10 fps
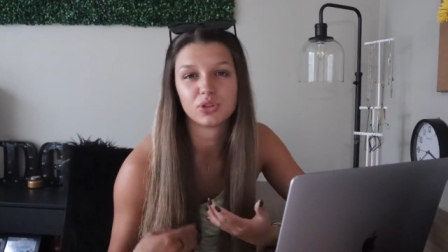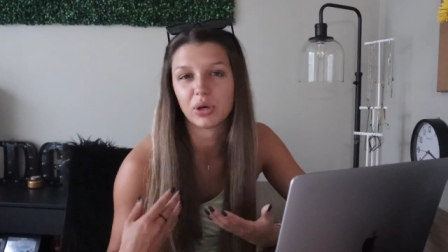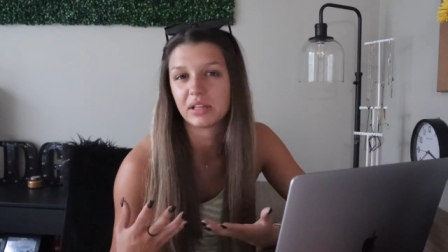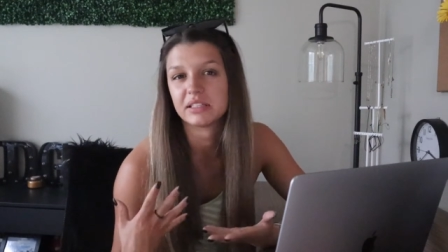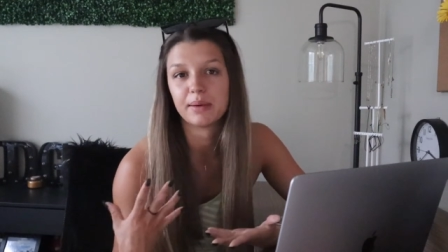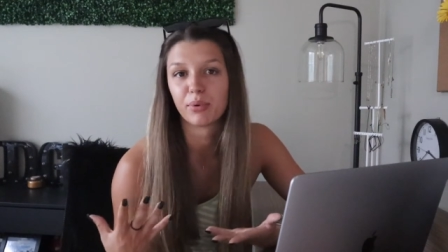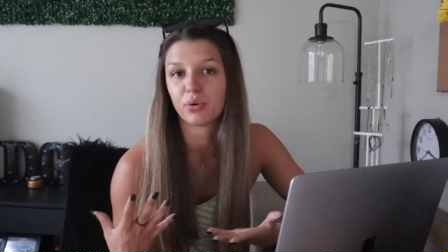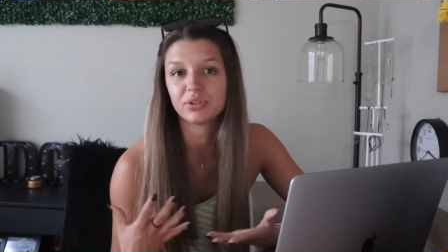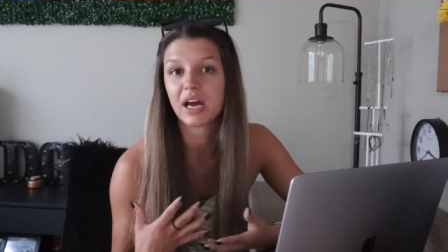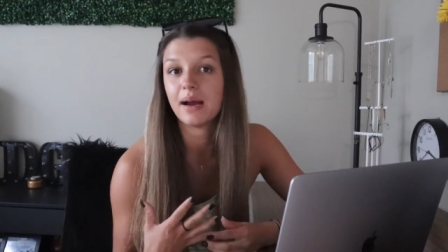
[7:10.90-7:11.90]
during the
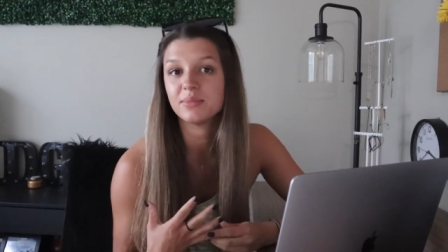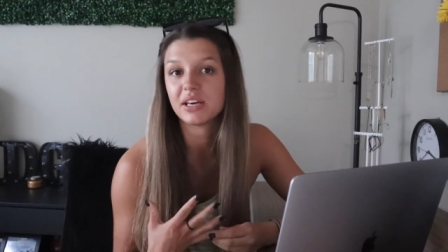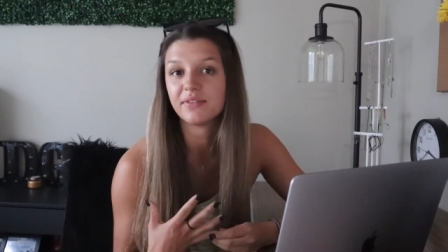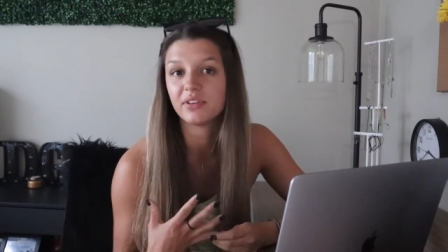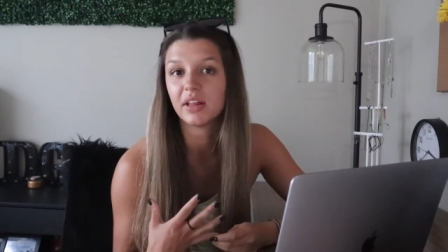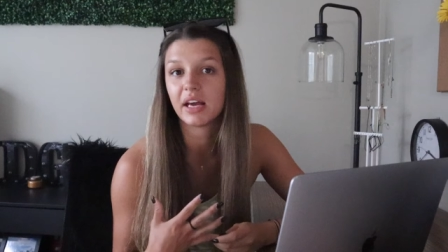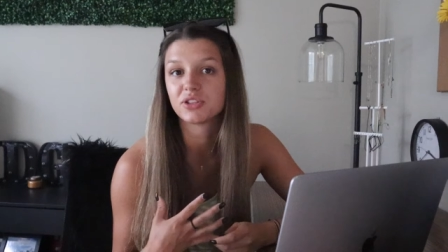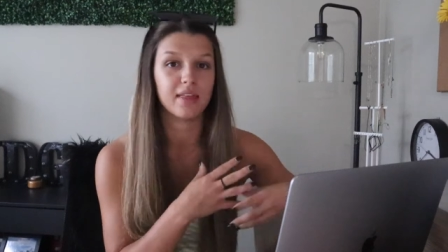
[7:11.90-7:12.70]
typical times I feel like.